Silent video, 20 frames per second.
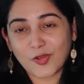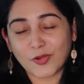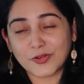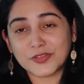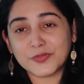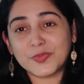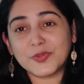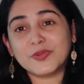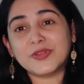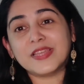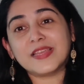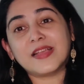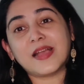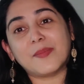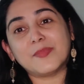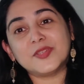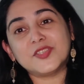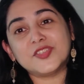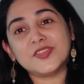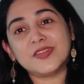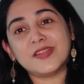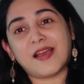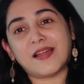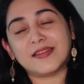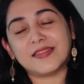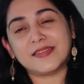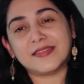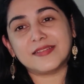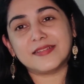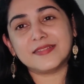contributing commissioned
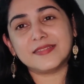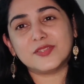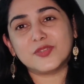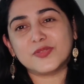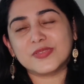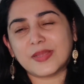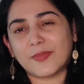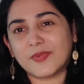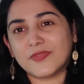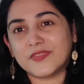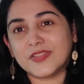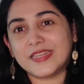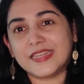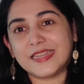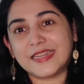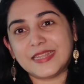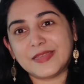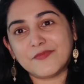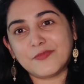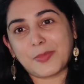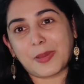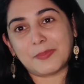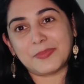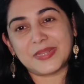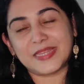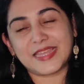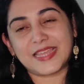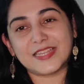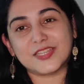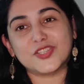articles to some of the leading
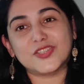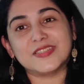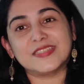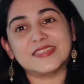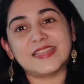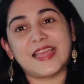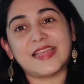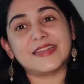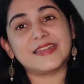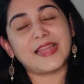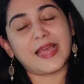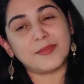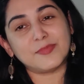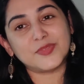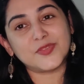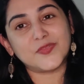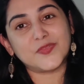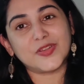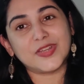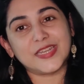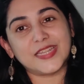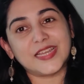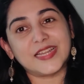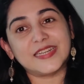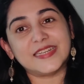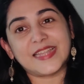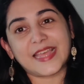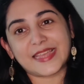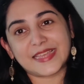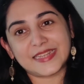publications like Times of
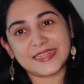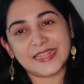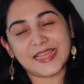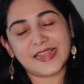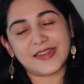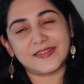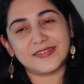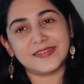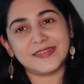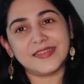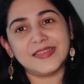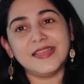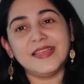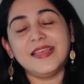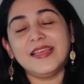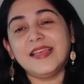India, Deccan Herald,